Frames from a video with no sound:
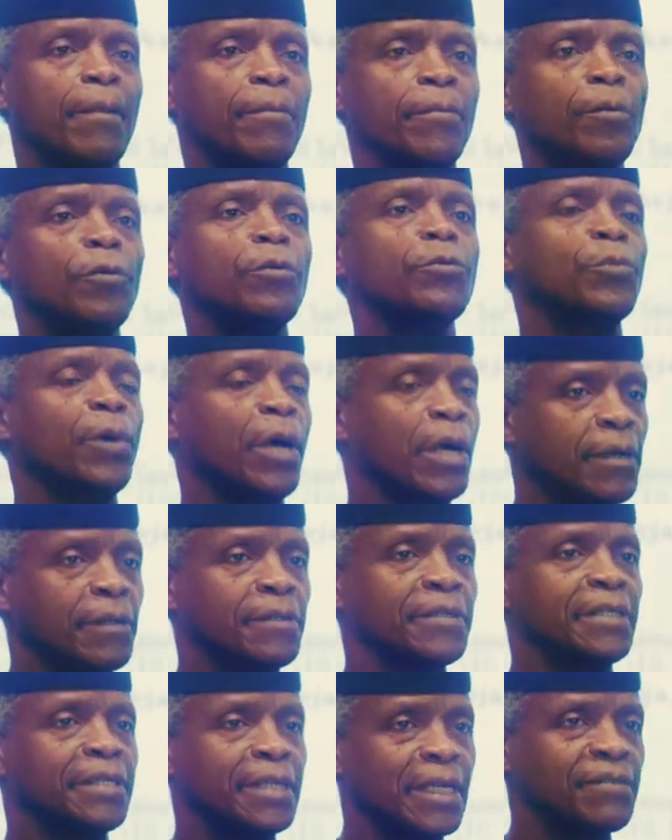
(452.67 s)
Those were
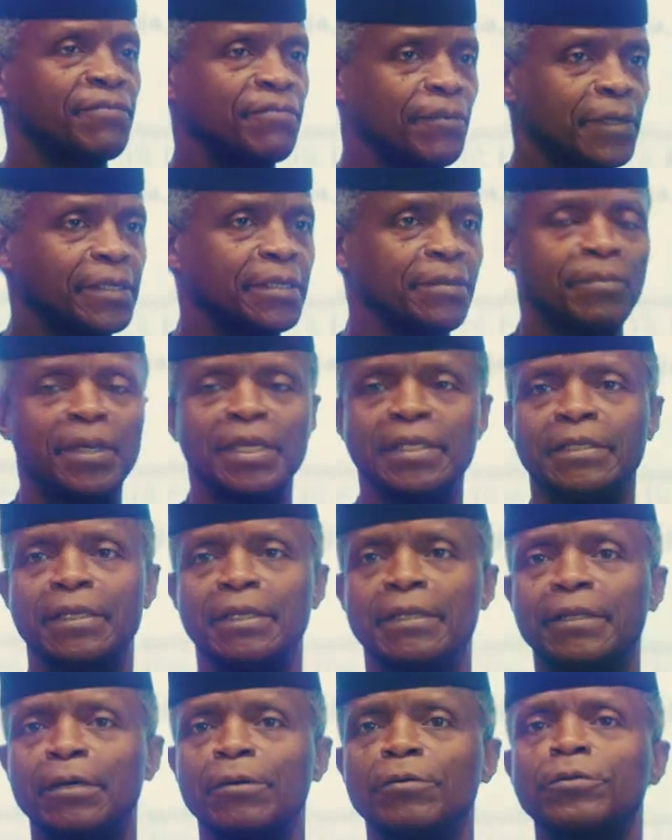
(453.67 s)
considered
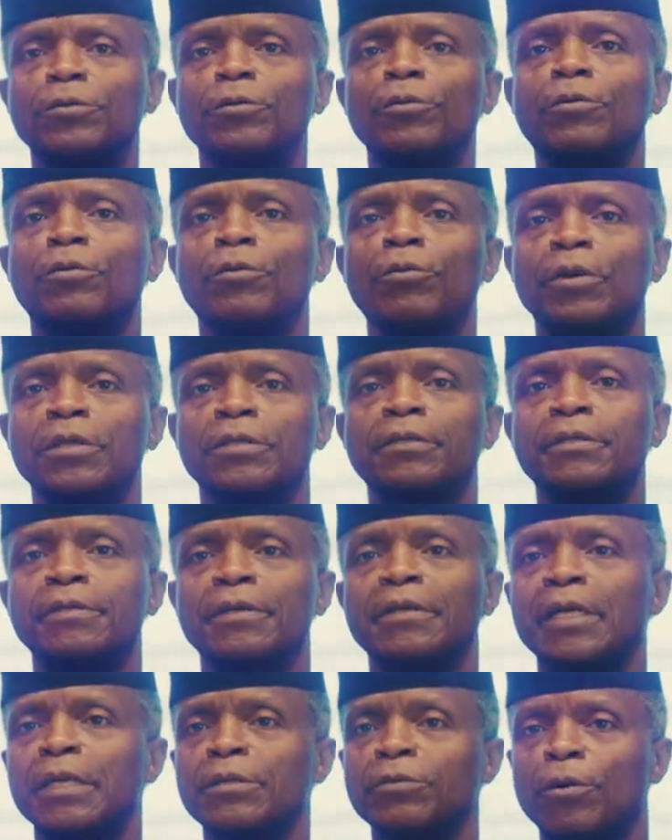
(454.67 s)
fundamental. There was no
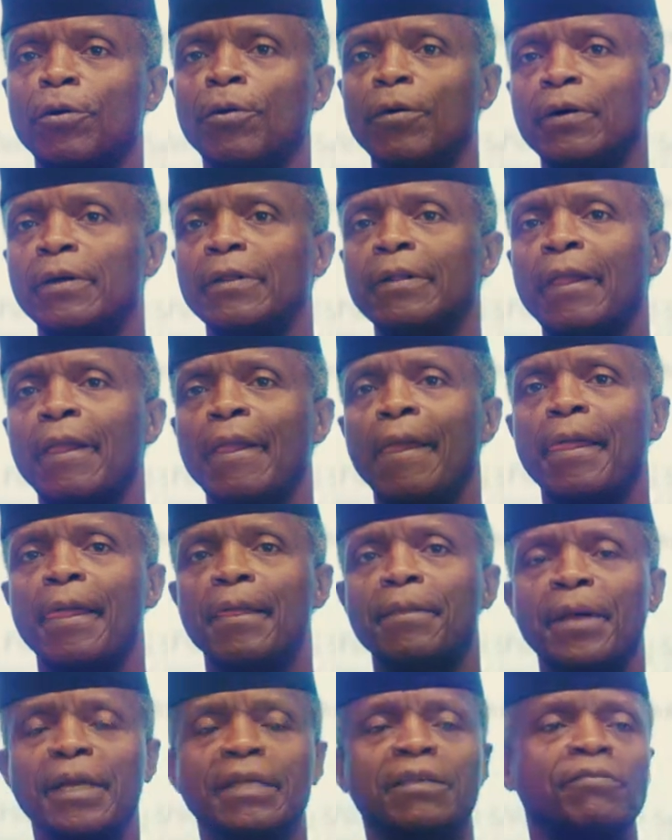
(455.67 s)
question at all
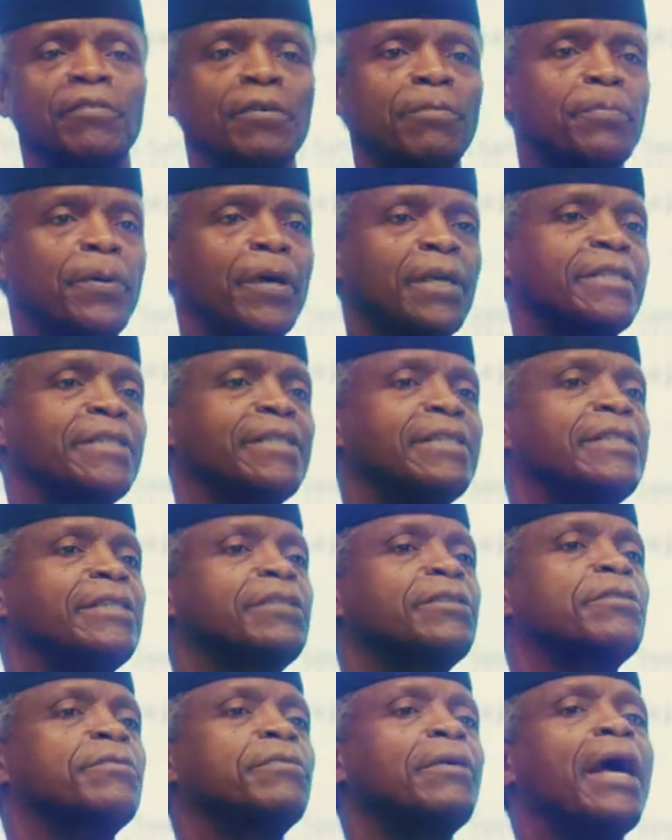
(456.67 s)
that if a person
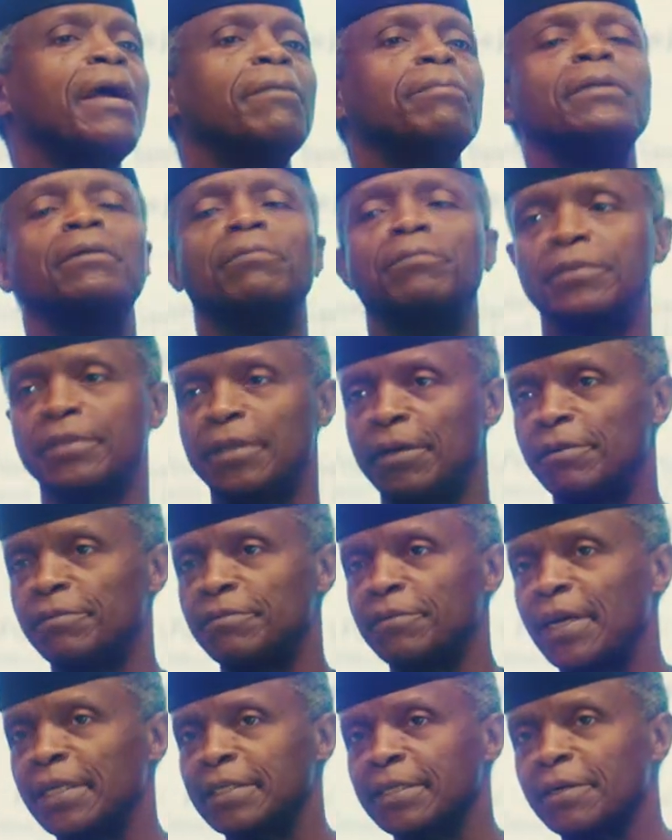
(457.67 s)
described
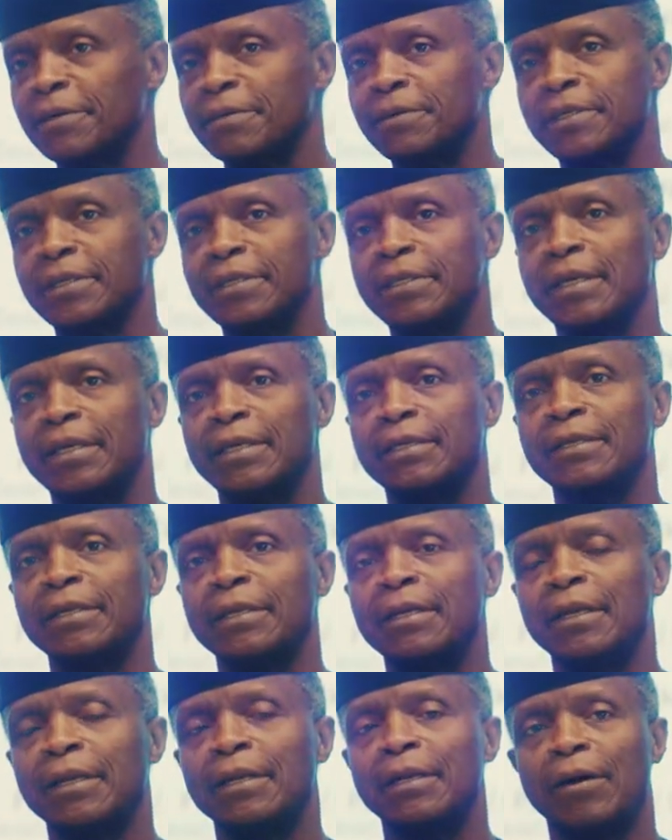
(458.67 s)
himself as a Christian
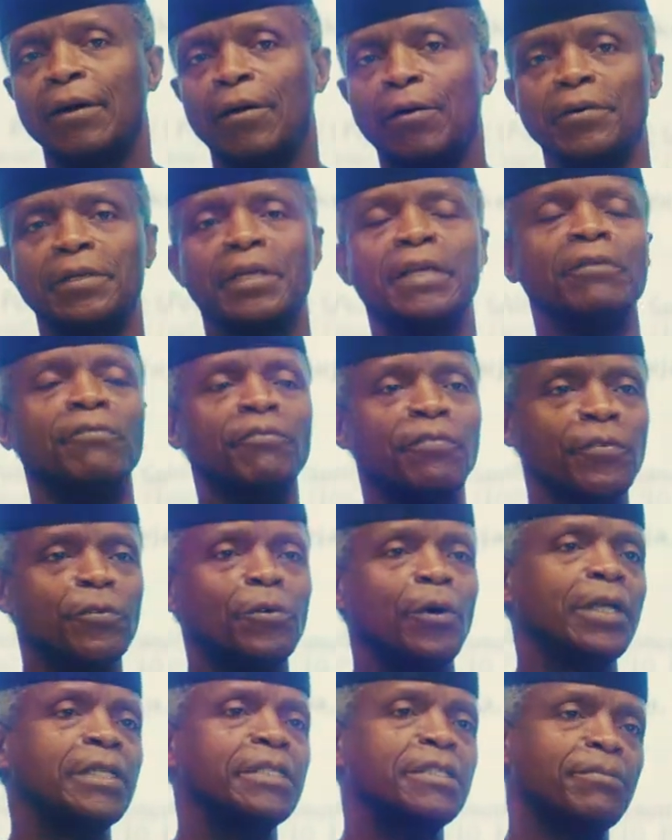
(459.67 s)
or
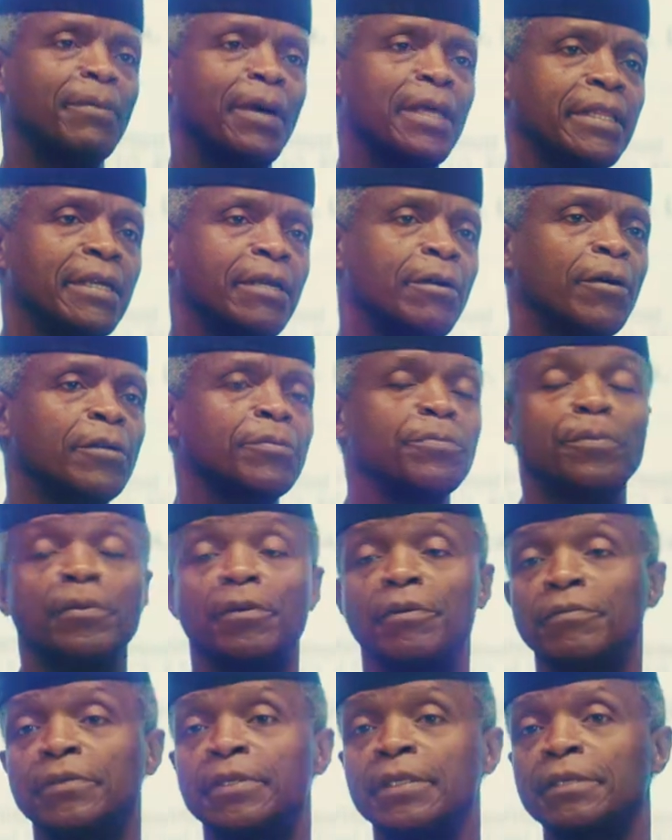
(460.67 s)
influenced by the
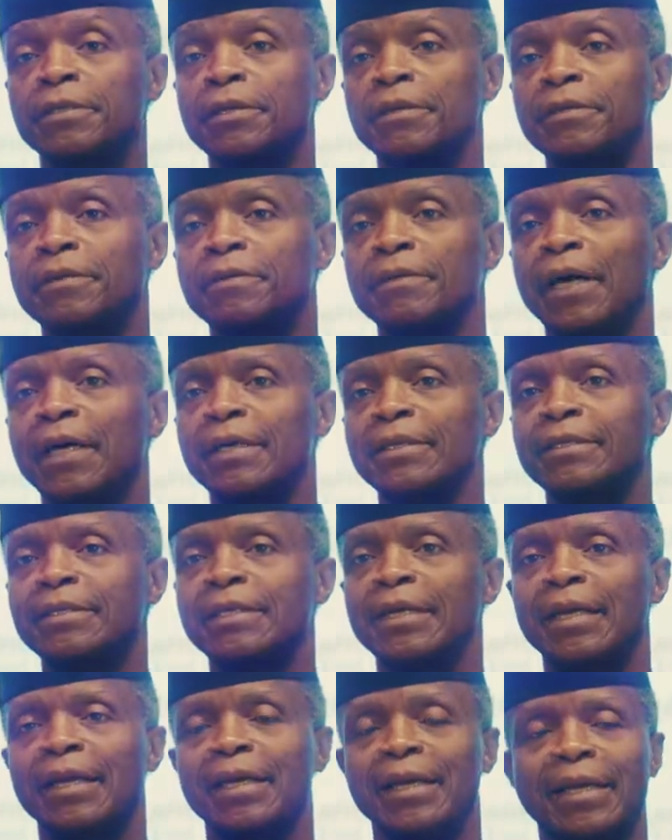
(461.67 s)
gospel of Jesus Christ,
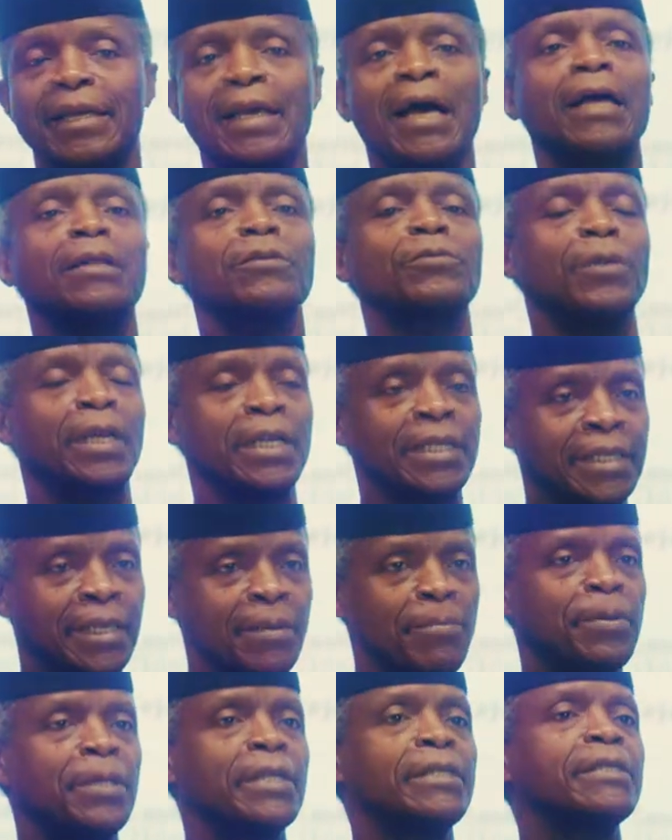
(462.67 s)
he had to
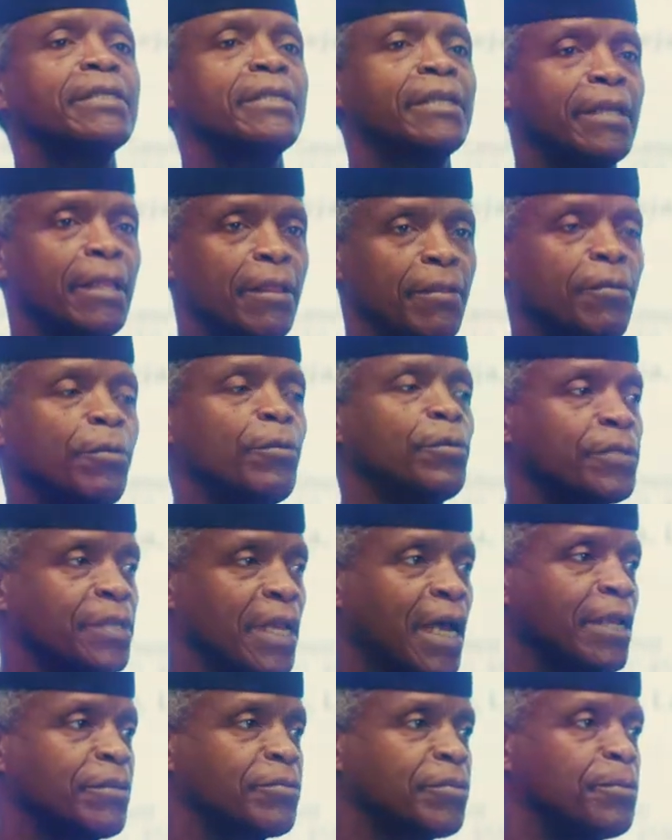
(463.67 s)
exhibit
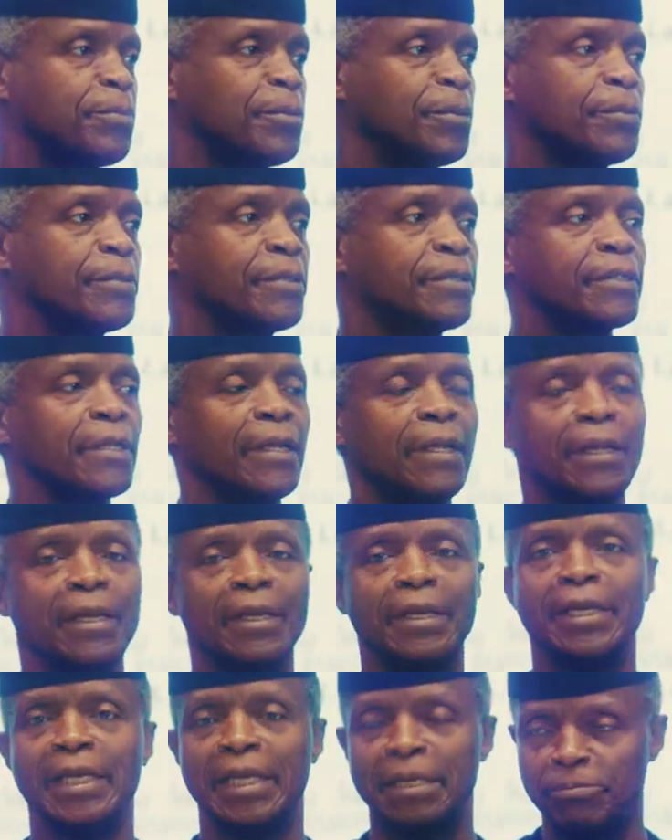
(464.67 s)
those attributes.
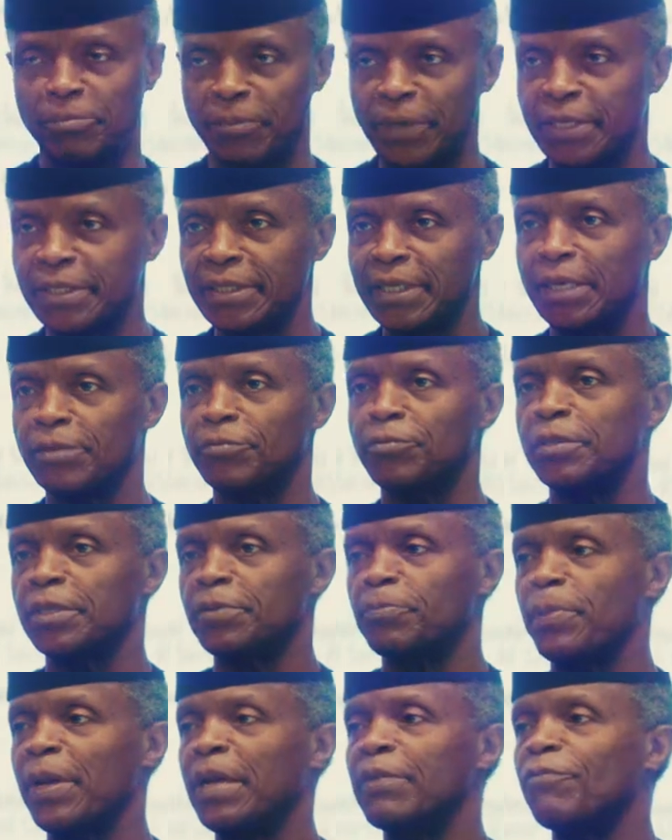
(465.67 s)
In business,
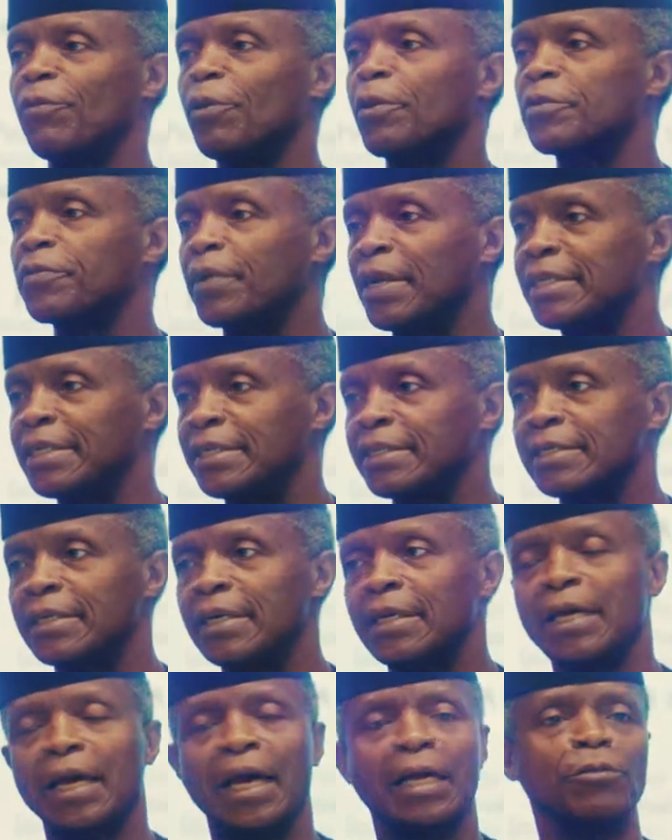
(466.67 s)
respect for credit
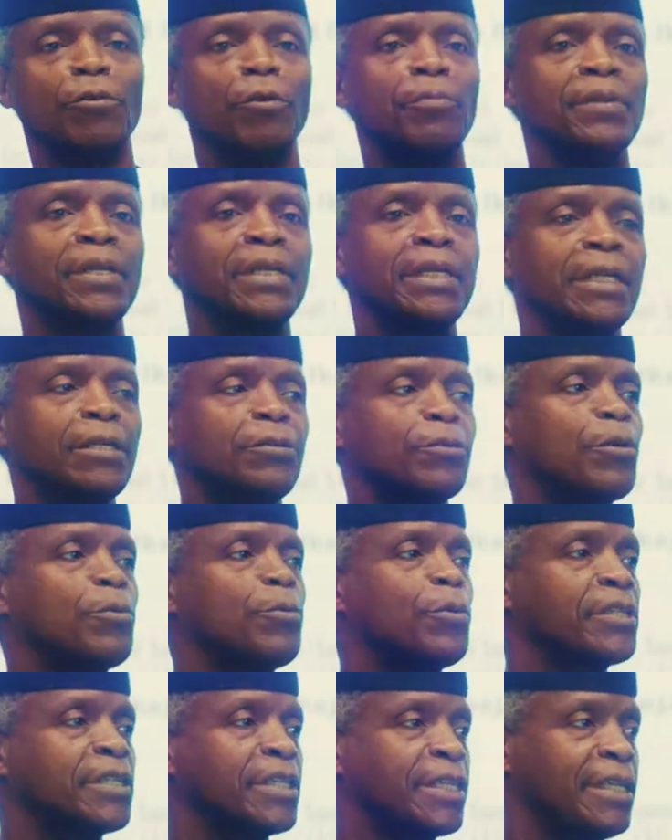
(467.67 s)
and
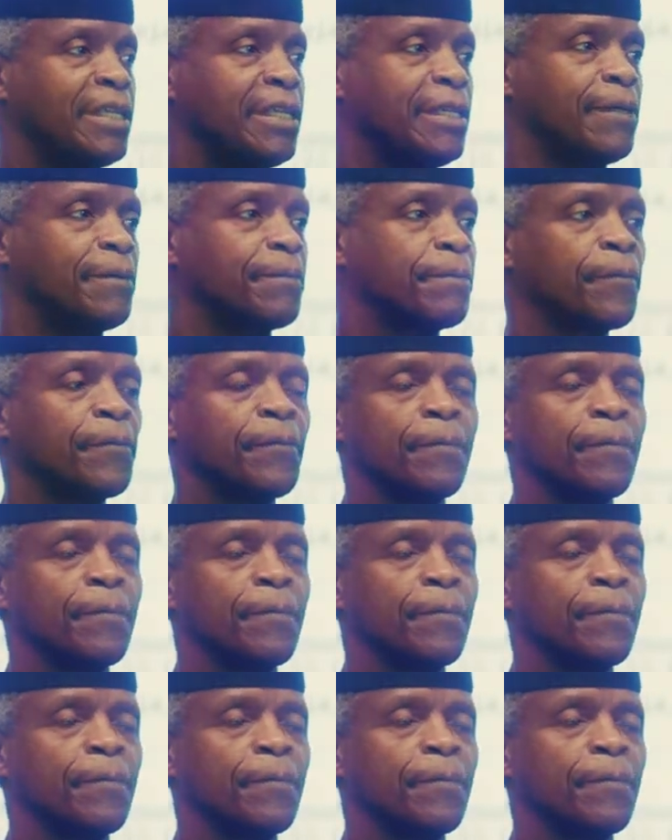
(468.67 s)
obligation was key.